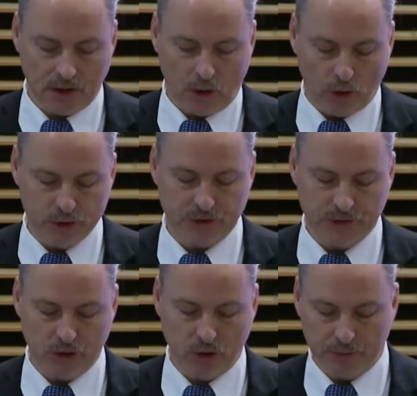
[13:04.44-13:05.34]
also
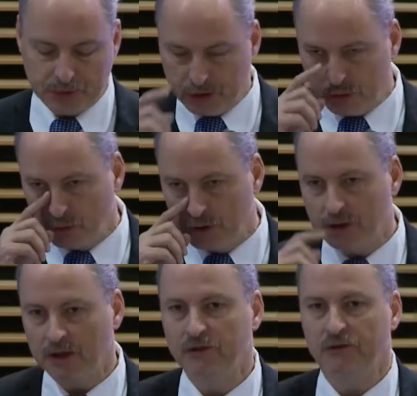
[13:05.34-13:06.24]
the European Union
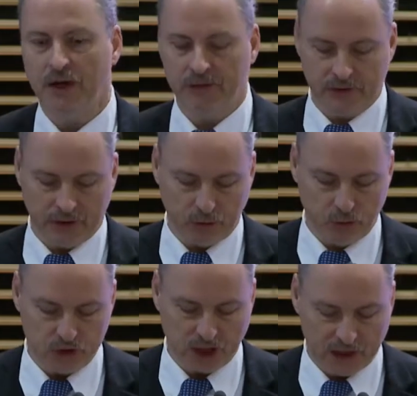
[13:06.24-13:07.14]
is facing new
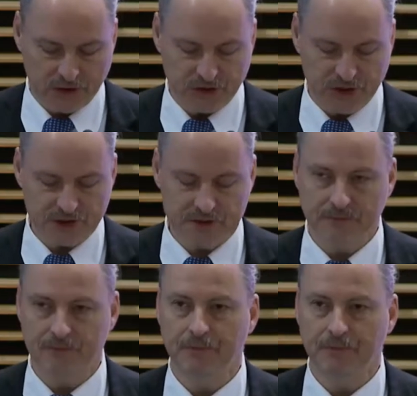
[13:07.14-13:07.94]
challenges.